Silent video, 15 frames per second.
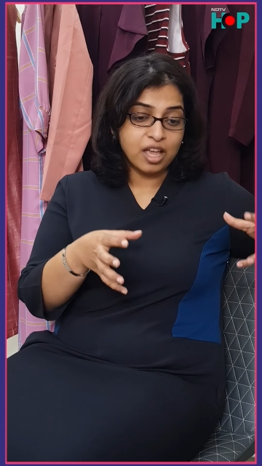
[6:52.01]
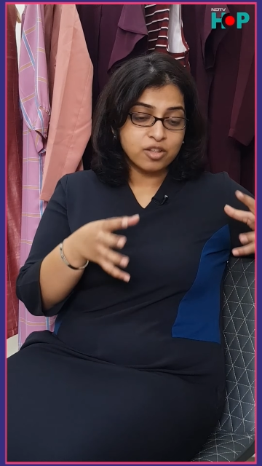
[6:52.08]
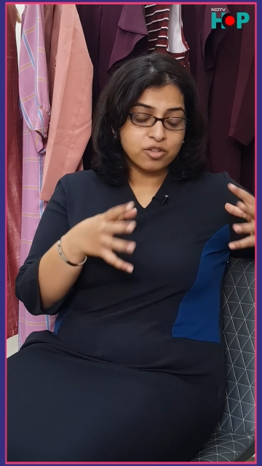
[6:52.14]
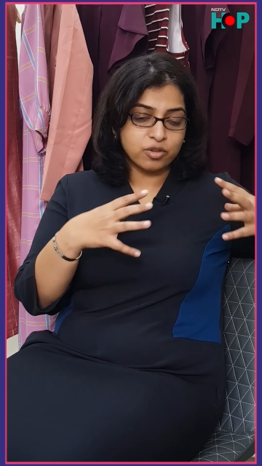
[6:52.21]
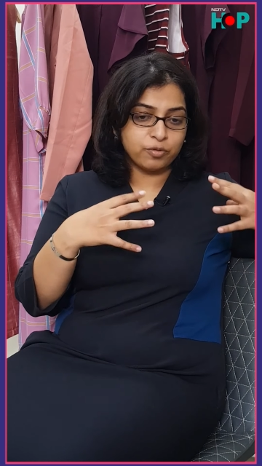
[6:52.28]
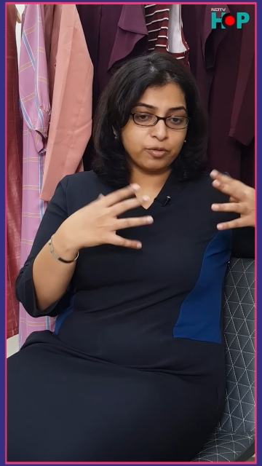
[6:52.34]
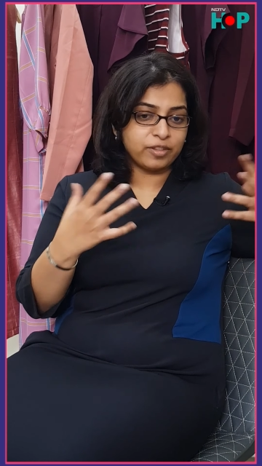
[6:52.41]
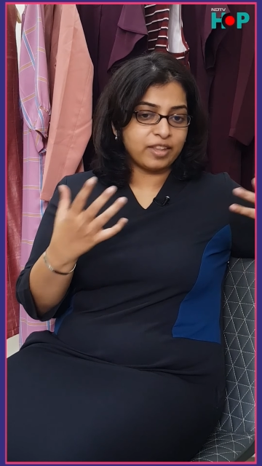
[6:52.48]

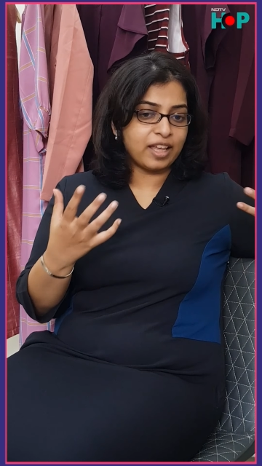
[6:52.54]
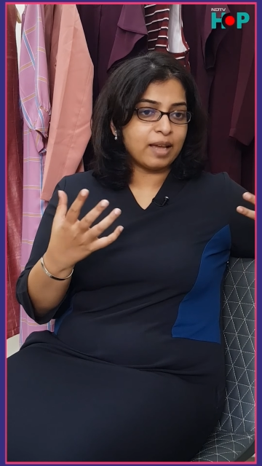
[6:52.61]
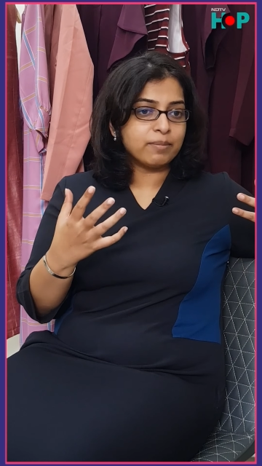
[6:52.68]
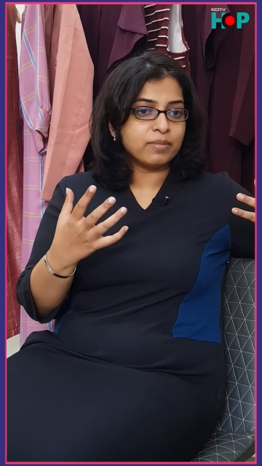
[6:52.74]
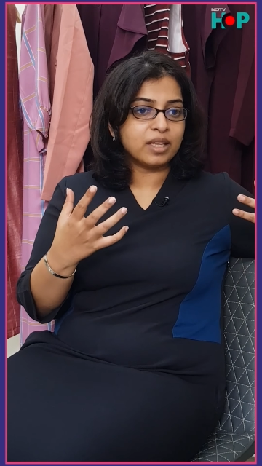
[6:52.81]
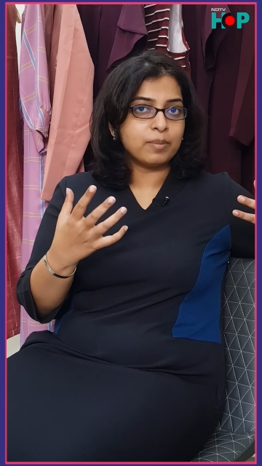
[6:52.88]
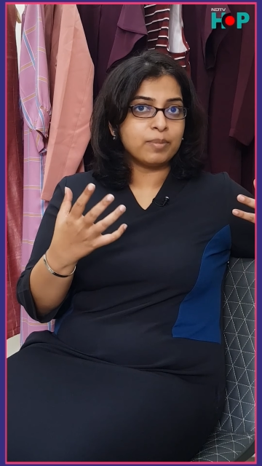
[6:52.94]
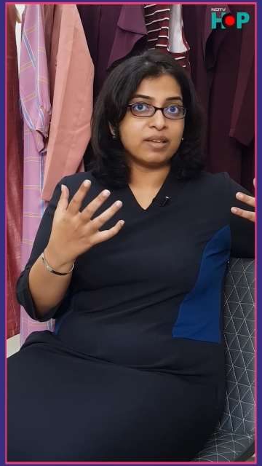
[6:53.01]
So for them,
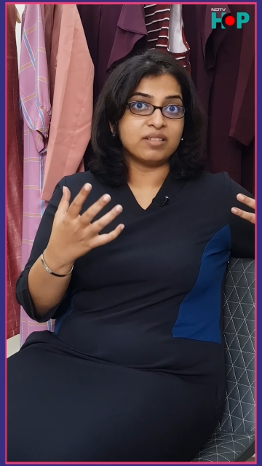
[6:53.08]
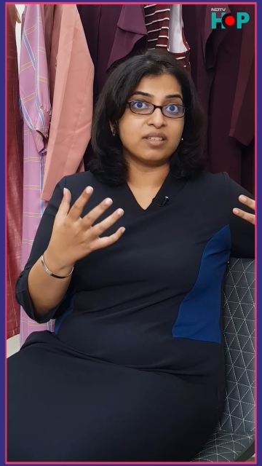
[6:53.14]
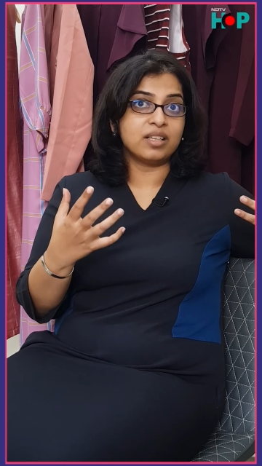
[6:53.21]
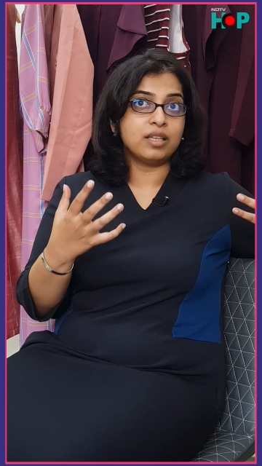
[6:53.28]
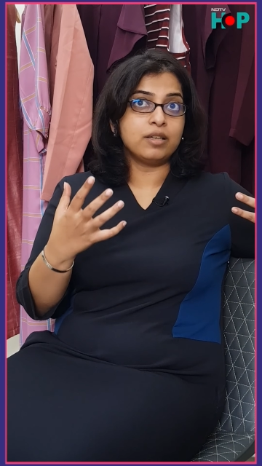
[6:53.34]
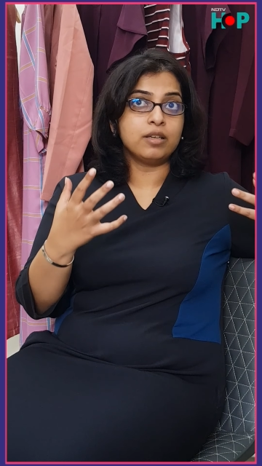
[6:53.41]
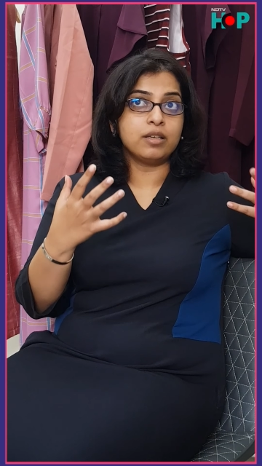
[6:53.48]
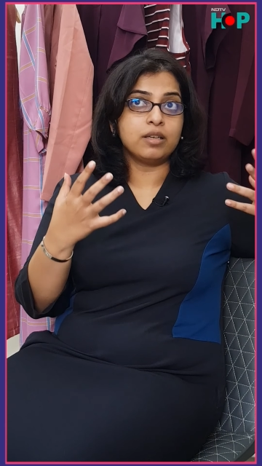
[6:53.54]
they
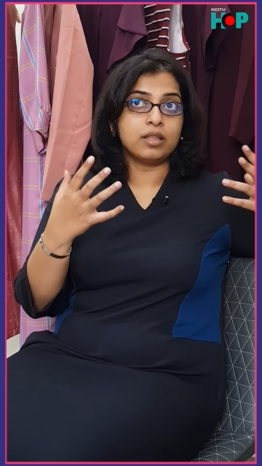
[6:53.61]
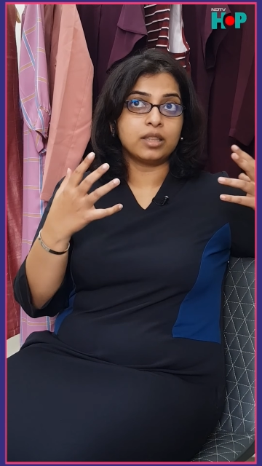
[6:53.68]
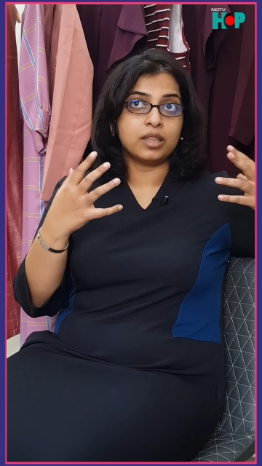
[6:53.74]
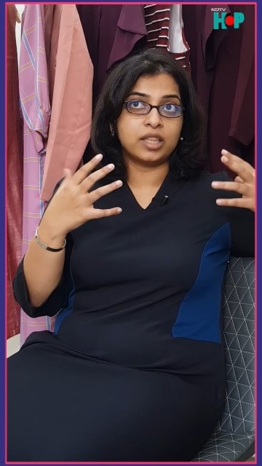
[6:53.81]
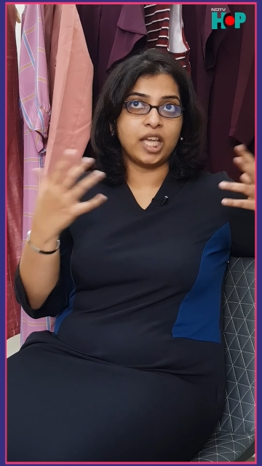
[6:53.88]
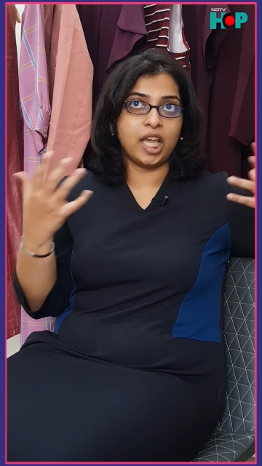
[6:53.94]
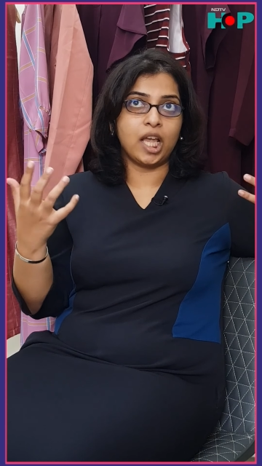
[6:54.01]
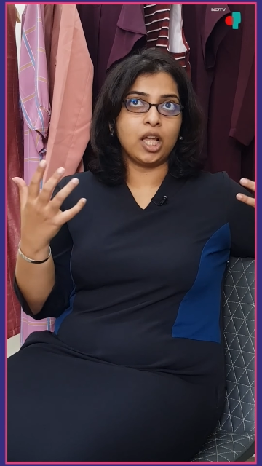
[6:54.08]
basically
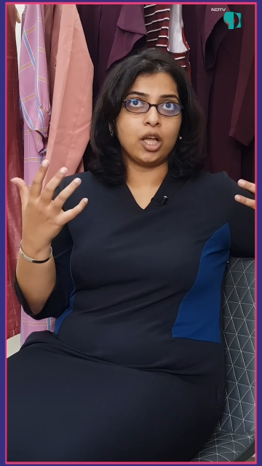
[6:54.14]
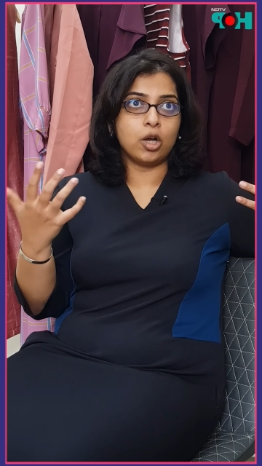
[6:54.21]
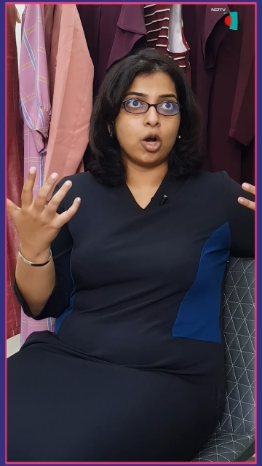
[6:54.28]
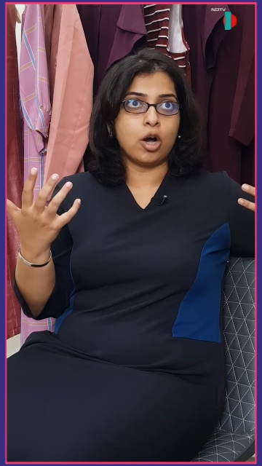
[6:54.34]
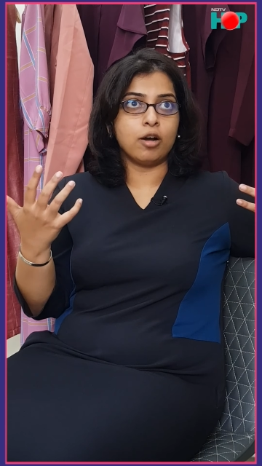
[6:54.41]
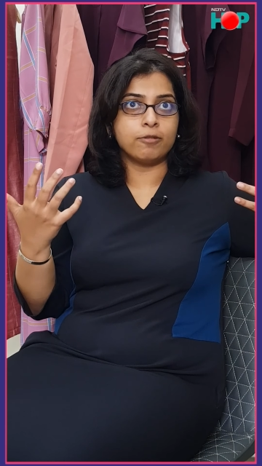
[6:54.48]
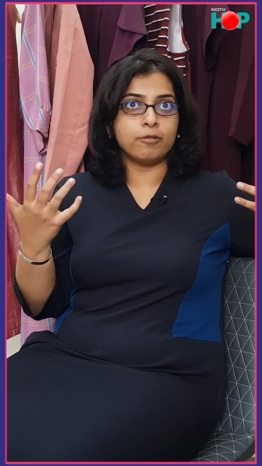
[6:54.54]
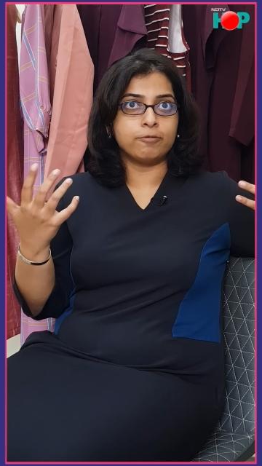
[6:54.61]
think
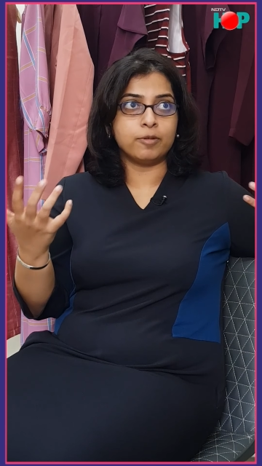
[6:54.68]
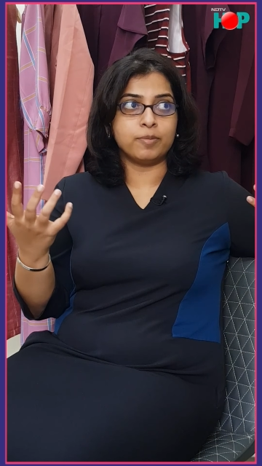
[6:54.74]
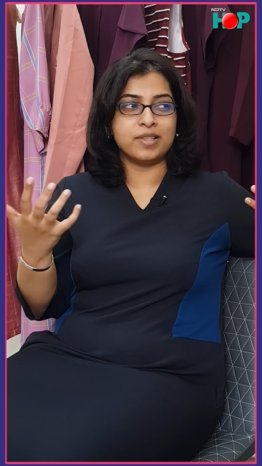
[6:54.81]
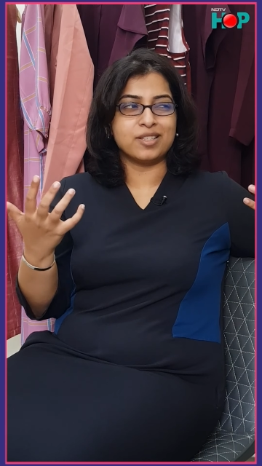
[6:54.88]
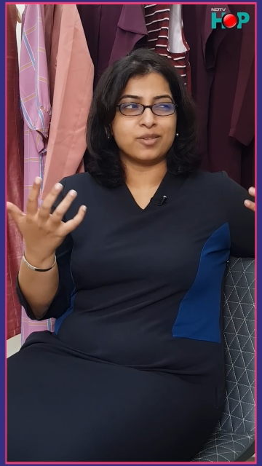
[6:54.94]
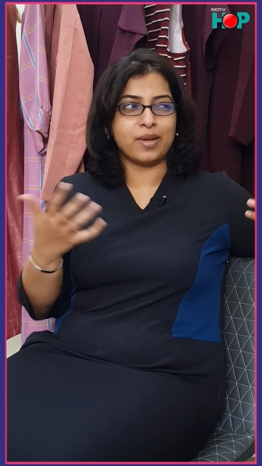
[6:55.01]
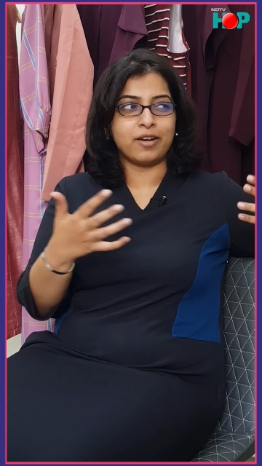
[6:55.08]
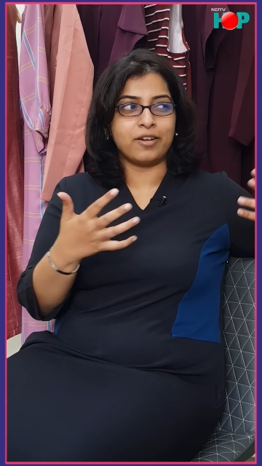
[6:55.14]
of
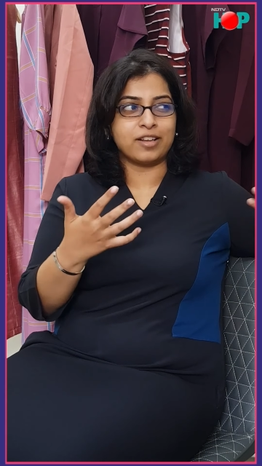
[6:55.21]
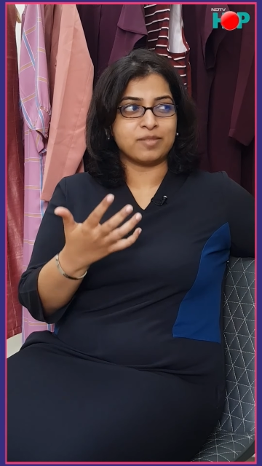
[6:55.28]
women's wear as